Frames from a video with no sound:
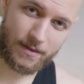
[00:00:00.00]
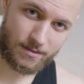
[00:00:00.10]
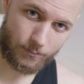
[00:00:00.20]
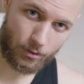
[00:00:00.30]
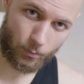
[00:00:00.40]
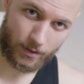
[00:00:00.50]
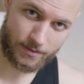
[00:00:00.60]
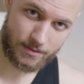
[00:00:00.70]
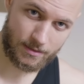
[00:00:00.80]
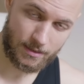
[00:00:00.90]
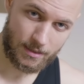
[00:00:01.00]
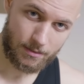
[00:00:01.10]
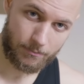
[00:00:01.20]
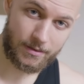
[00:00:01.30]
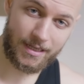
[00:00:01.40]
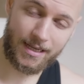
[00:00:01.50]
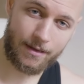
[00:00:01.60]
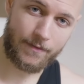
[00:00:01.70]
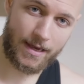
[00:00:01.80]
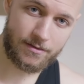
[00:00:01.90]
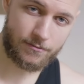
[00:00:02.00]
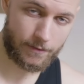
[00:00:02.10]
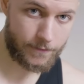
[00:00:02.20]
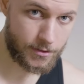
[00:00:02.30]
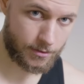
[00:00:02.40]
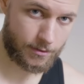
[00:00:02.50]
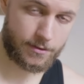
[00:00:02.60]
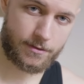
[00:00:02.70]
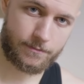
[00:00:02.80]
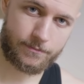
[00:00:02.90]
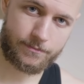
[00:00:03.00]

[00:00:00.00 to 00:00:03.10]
small ones, but they have extra features.